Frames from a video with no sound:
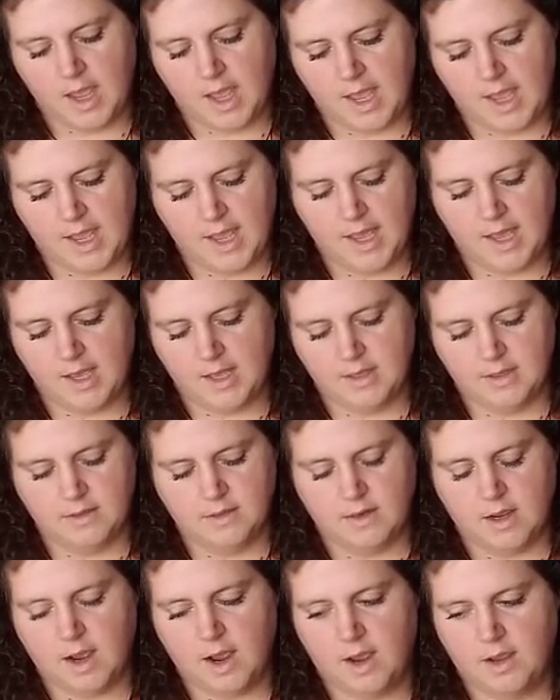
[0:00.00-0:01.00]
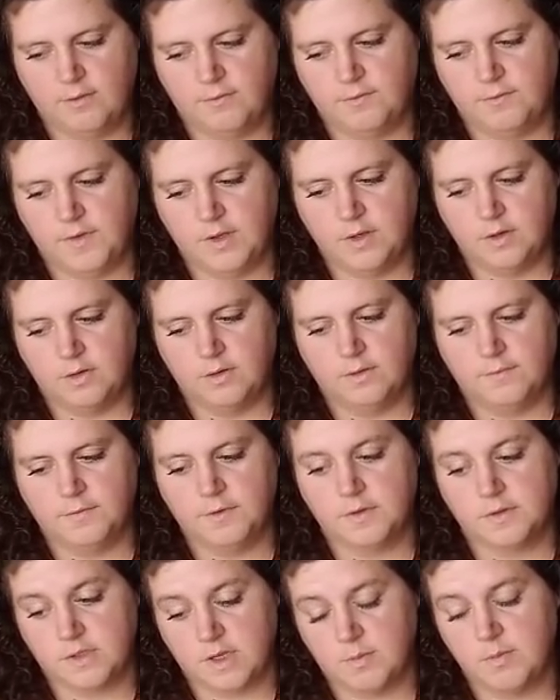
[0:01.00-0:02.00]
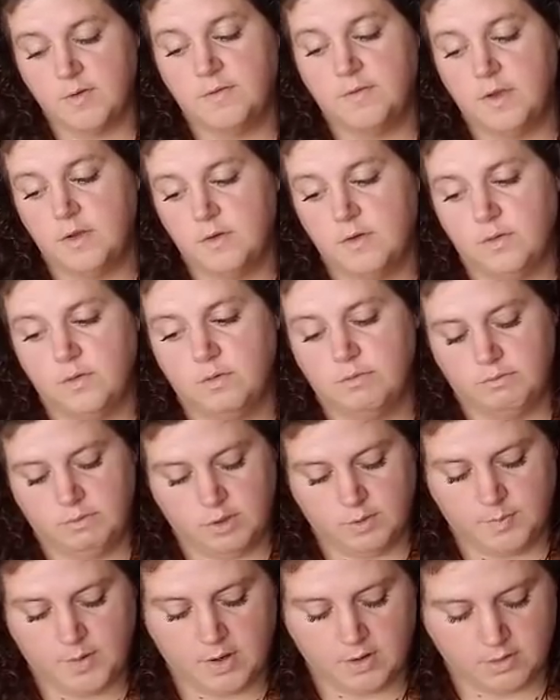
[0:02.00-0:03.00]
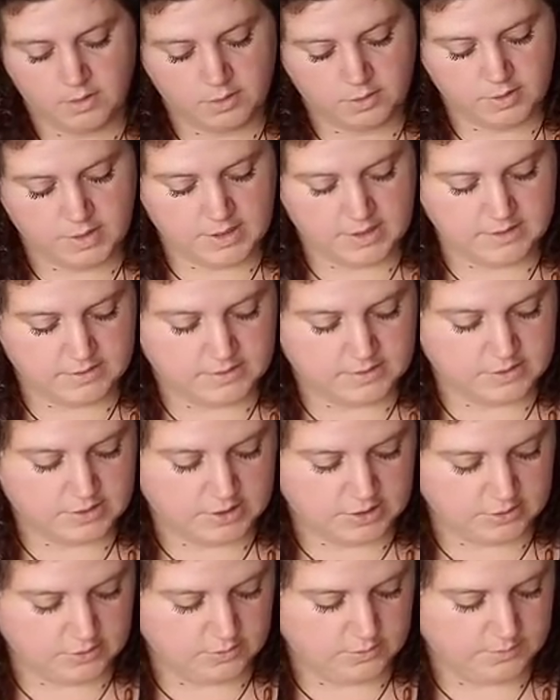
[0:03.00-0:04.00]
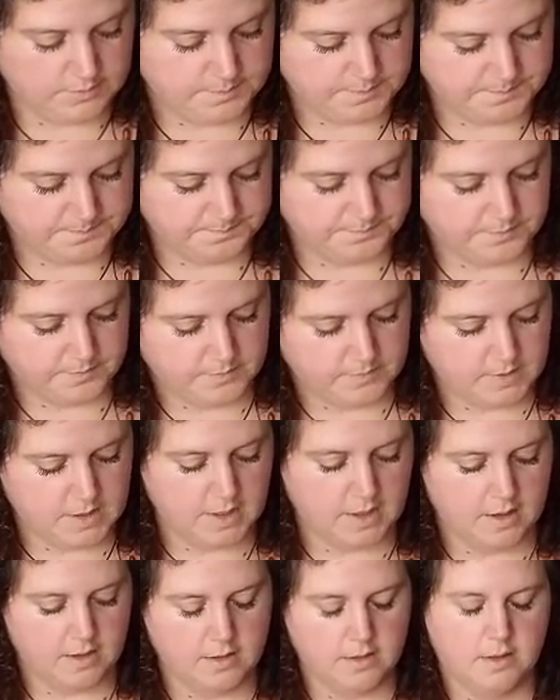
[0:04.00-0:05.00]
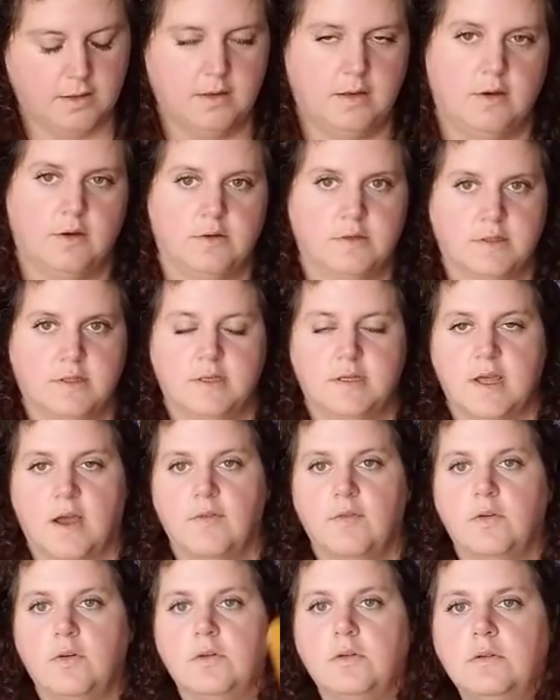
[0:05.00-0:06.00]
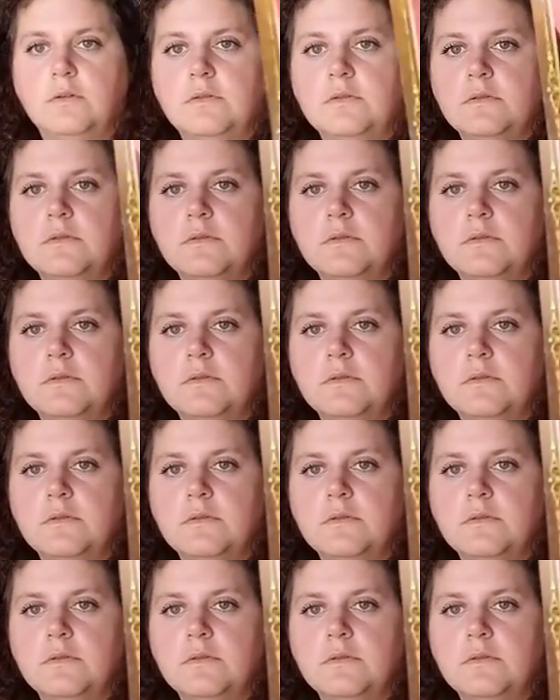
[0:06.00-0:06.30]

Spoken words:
And I feel for some of you, your partner is too. Yeah, and here's the devil.